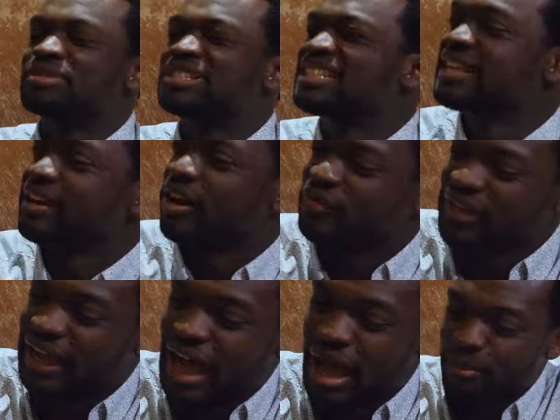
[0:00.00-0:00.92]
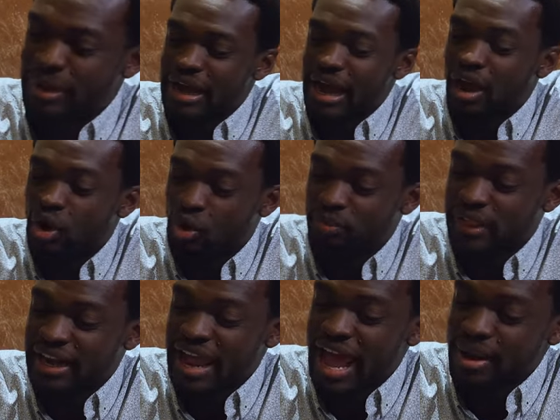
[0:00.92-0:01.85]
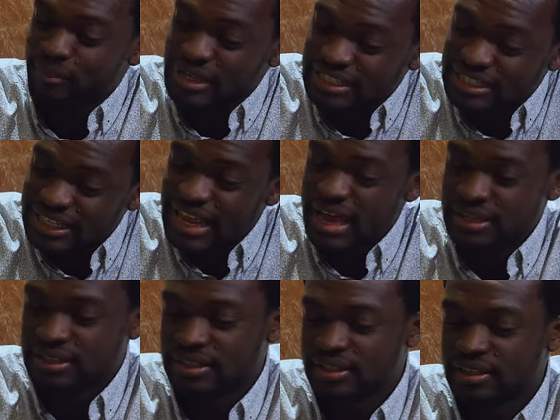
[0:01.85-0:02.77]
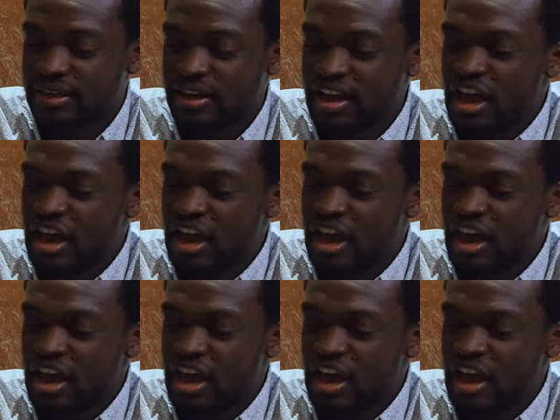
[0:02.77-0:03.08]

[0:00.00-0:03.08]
sick of the cap and I hope that it happens less.